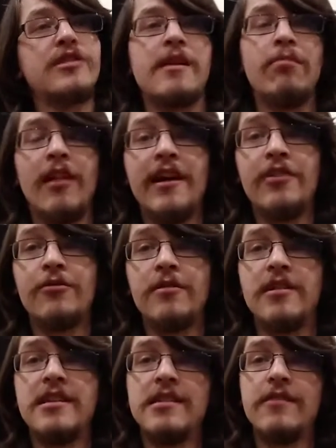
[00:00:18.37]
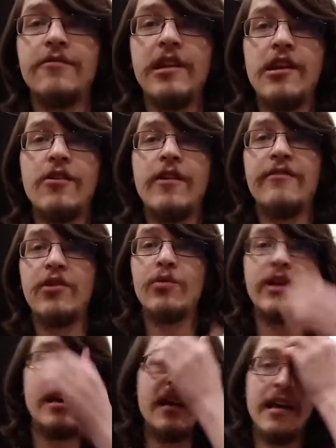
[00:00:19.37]
is I plan to release a video every
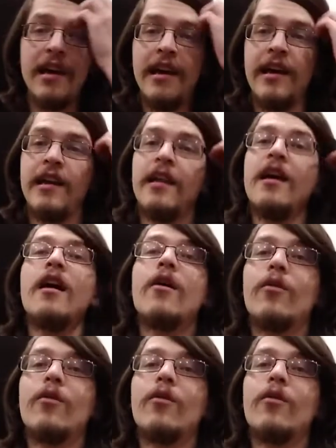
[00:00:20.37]
week and